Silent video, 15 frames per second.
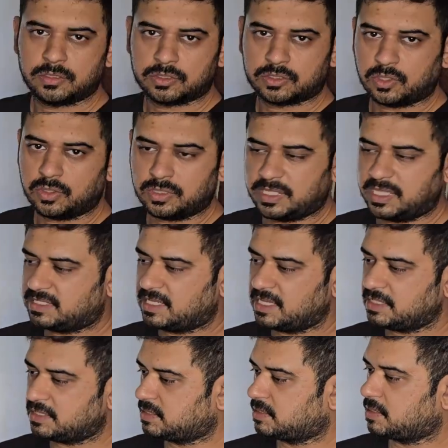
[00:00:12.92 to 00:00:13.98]
So this
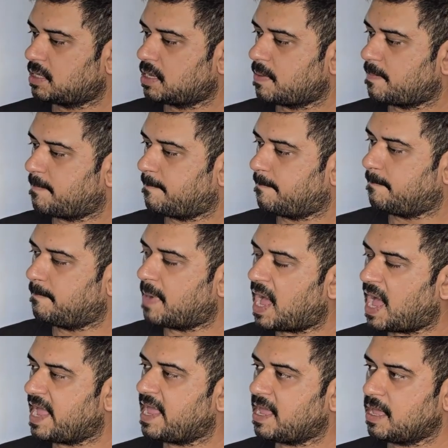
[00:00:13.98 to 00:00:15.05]
is
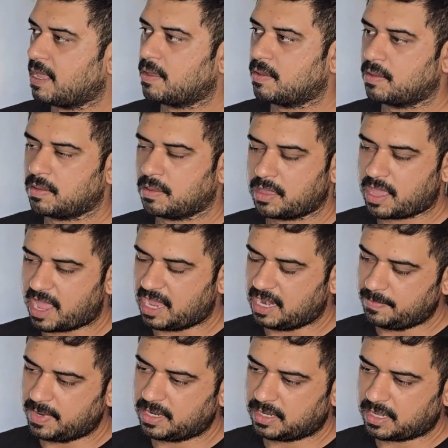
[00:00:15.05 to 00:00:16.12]
my
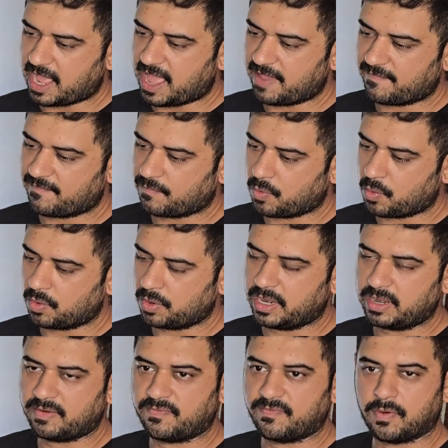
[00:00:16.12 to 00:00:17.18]
helmet. I've owned
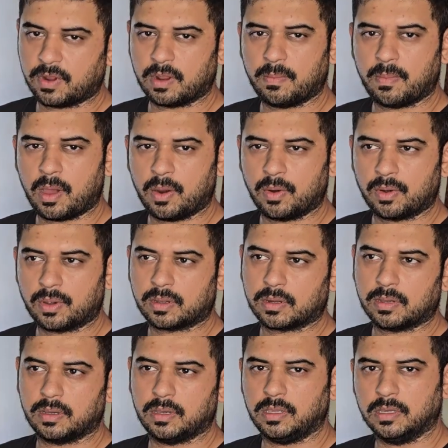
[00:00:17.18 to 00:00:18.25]
it for about
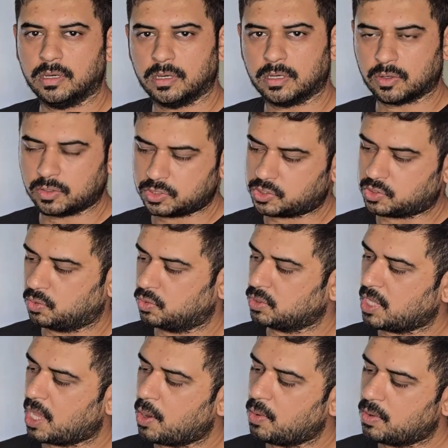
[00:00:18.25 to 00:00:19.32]
a year or so
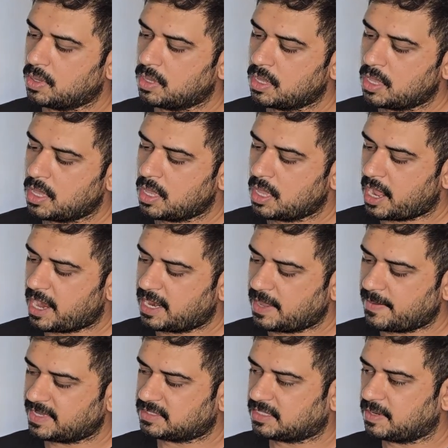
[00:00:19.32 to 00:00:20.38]
now, and
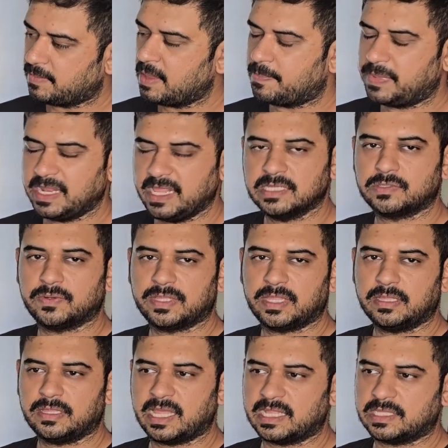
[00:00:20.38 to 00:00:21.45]
I'm extremely pleased with
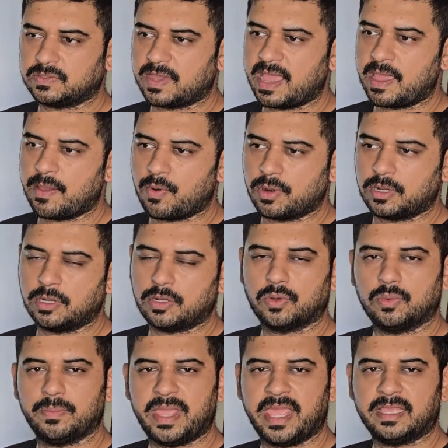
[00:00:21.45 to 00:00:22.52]
it. That's why I wanted
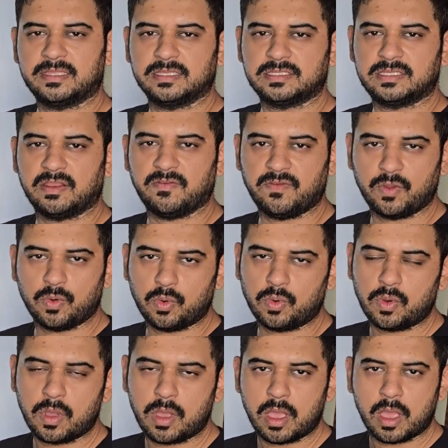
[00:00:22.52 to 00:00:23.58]
to make this review